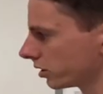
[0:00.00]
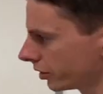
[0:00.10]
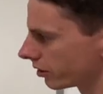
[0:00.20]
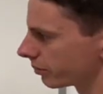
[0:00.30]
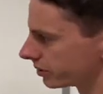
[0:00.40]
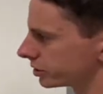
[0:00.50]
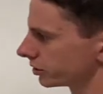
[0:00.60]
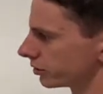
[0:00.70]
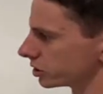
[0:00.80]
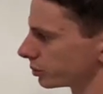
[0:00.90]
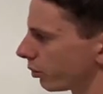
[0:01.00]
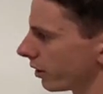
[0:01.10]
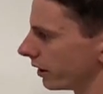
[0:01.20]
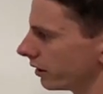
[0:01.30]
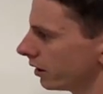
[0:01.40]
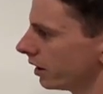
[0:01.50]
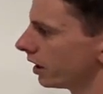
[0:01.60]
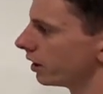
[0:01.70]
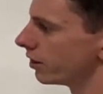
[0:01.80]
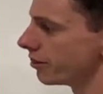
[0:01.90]
clear up until this point.
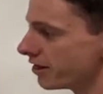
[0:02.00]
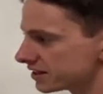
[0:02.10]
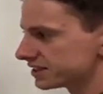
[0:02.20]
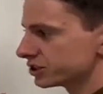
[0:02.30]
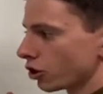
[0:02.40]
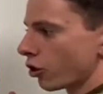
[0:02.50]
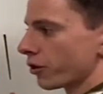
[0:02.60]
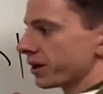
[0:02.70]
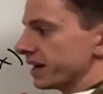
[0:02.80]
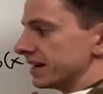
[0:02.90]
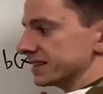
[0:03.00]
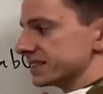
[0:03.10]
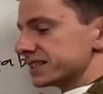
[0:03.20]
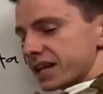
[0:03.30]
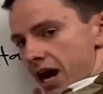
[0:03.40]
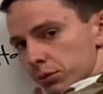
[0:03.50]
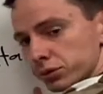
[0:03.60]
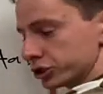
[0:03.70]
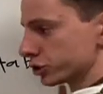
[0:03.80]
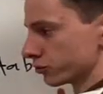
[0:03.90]
This is already an
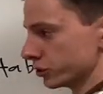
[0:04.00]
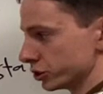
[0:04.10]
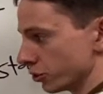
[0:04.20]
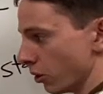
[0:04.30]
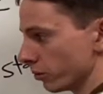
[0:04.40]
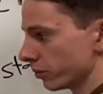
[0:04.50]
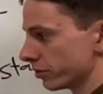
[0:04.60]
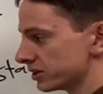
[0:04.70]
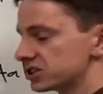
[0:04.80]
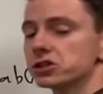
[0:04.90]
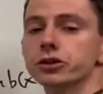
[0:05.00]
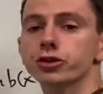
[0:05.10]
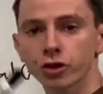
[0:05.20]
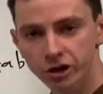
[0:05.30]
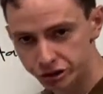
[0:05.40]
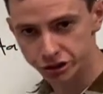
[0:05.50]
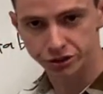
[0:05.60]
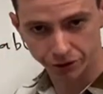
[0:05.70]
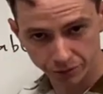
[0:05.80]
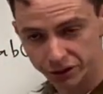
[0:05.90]
established result. This is Lagrange's
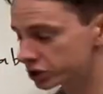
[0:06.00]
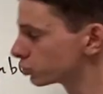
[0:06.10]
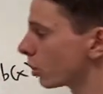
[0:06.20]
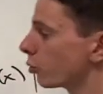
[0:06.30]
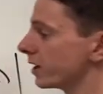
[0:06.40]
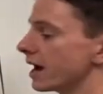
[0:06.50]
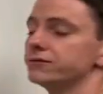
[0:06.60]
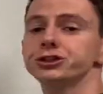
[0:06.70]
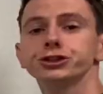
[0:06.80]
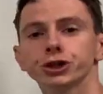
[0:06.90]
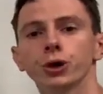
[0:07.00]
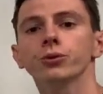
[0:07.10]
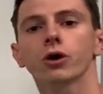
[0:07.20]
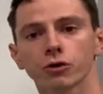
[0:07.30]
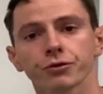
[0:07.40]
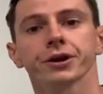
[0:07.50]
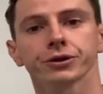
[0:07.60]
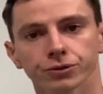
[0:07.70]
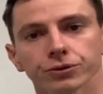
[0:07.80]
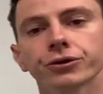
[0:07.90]
theorem. This is what we have shown
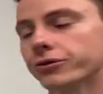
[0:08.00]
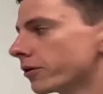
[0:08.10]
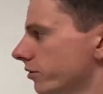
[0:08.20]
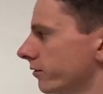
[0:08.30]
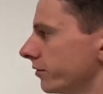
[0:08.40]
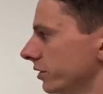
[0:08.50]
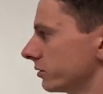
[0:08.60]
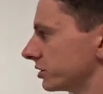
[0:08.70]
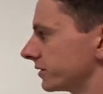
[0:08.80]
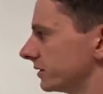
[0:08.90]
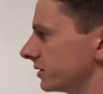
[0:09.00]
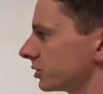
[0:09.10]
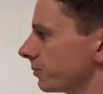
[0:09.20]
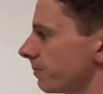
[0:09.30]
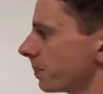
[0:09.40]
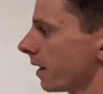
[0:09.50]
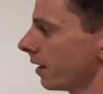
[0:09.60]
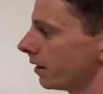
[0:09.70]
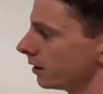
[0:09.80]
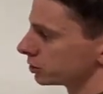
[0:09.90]
already earlier on in the video series.
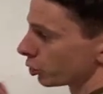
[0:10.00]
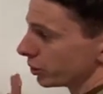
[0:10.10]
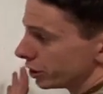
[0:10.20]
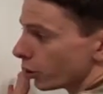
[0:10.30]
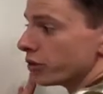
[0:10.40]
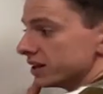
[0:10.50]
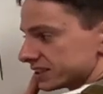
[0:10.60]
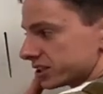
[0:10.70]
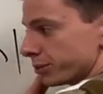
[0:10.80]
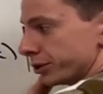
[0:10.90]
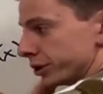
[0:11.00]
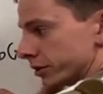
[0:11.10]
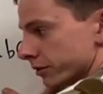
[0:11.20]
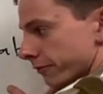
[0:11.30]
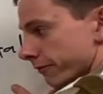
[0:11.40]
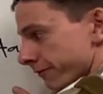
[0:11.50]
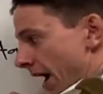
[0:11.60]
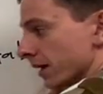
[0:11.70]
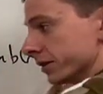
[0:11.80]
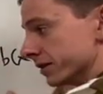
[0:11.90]
So we know this to be
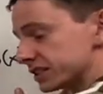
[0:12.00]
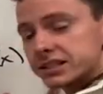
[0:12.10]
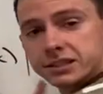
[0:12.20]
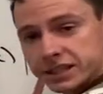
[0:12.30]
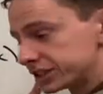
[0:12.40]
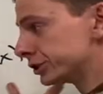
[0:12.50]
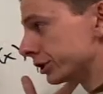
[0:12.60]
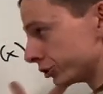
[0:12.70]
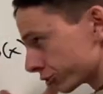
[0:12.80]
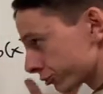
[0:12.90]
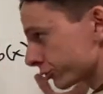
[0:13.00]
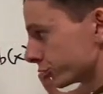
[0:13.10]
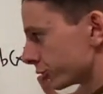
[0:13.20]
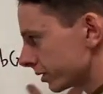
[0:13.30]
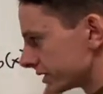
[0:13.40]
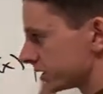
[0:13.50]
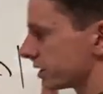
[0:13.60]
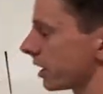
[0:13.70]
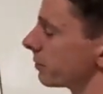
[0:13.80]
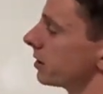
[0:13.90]
valid. This is a true
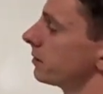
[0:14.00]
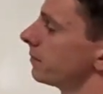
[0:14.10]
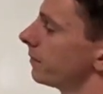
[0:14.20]
statement.